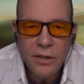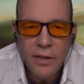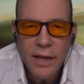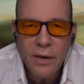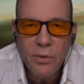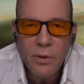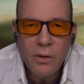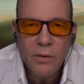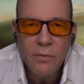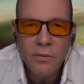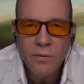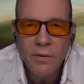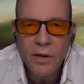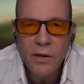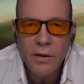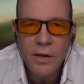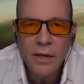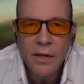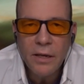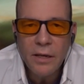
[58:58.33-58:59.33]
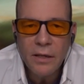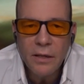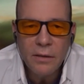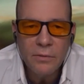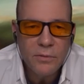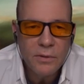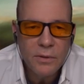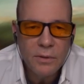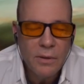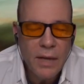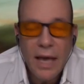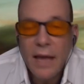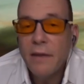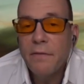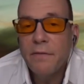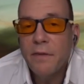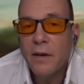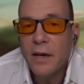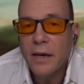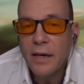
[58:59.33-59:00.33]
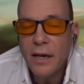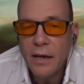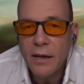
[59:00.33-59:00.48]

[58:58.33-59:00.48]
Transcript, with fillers: and they were very uh, edifying.